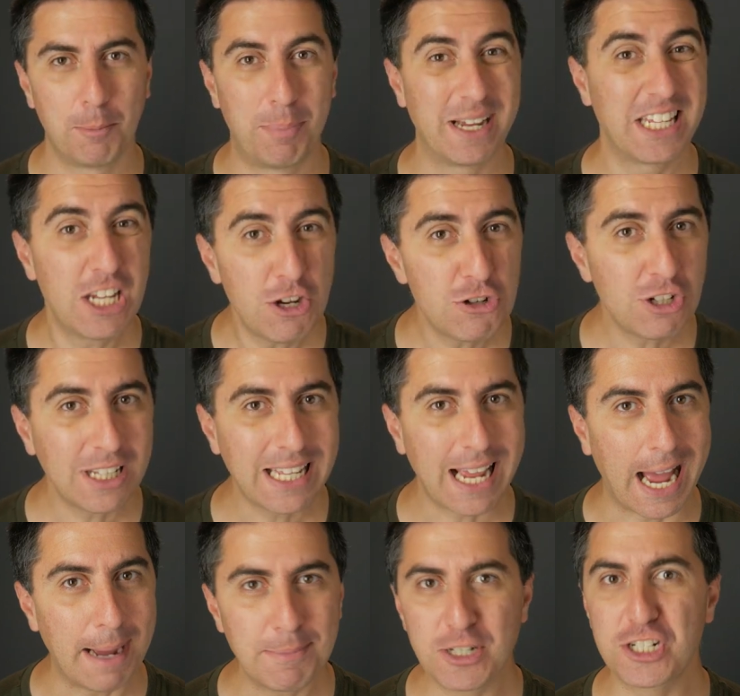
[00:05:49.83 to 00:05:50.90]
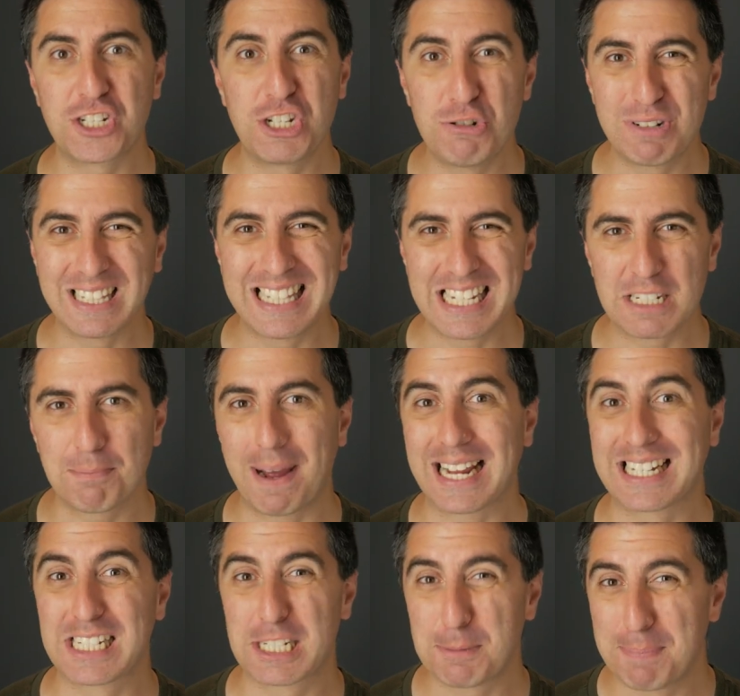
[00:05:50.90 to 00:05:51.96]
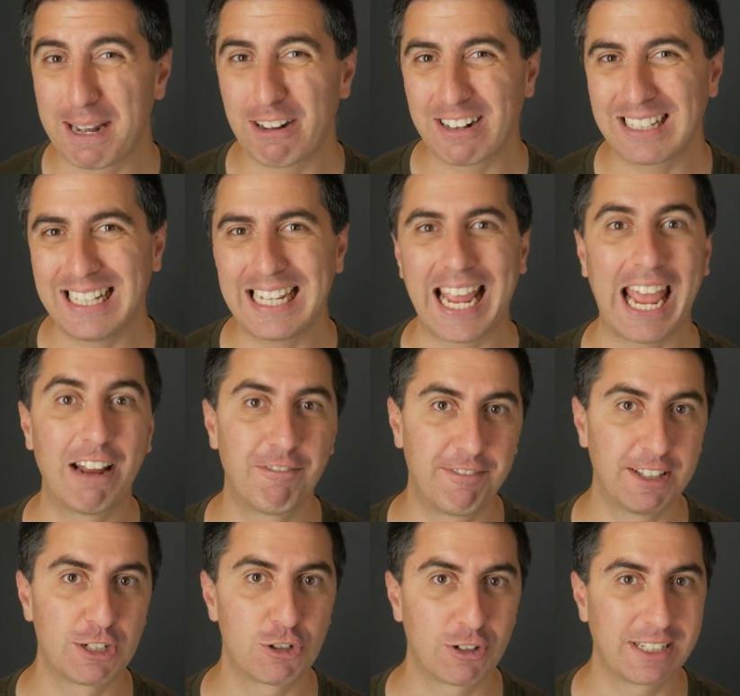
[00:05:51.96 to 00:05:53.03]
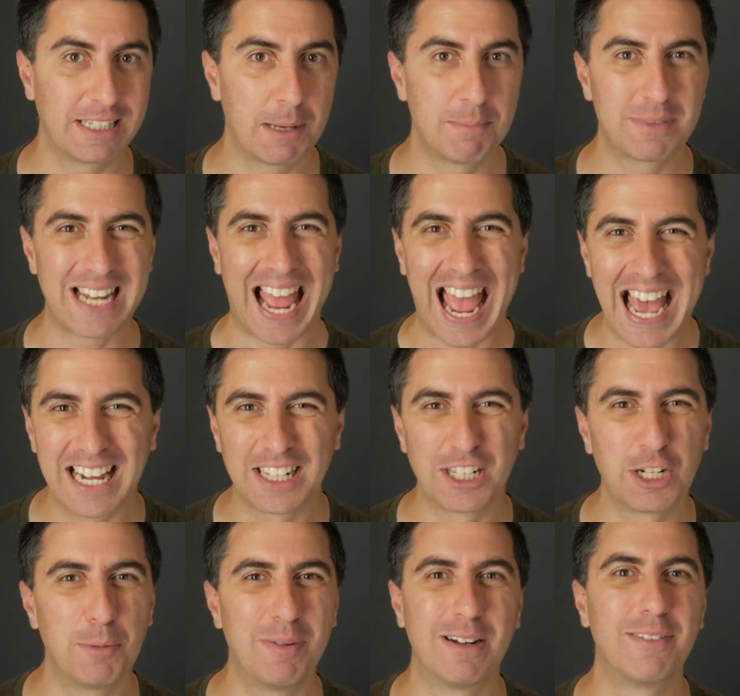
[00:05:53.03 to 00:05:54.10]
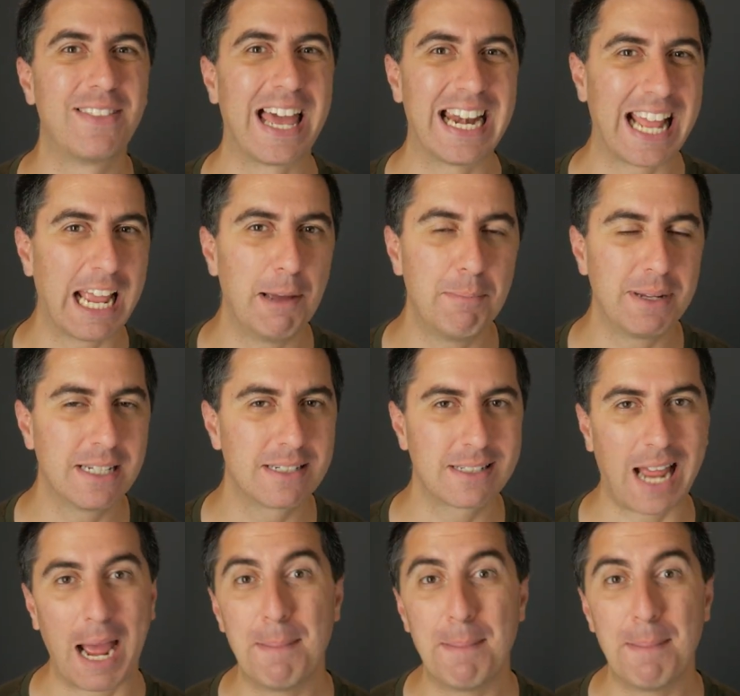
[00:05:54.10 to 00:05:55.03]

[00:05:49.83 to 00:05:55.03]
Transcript: But usually, I'm just using these mics sparingly and filtering them to add a little bit of that ambience.